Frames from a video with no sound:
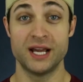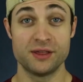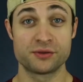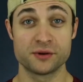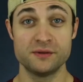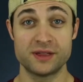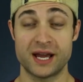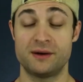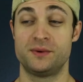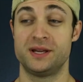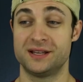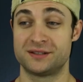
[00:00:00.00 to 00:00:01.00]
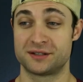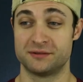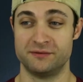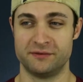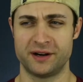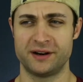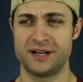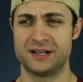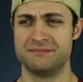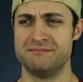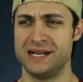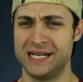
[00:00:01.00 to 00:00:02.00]
And through that, we get some very
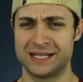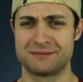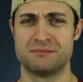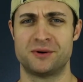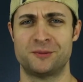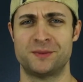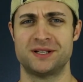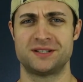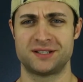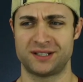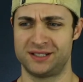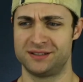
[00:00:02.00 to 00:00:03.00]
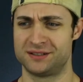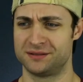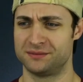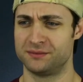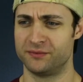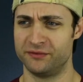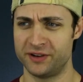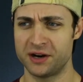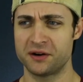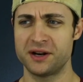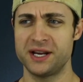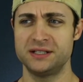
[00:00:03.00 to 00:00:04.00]
comedic moments and some
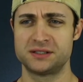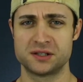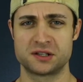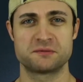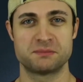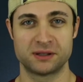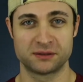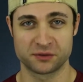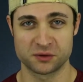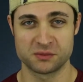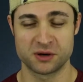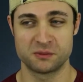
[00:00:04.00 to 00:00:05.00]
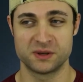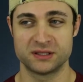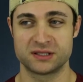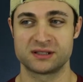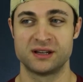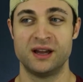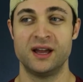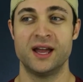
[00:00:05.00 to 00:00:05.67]
very suspenseful moments.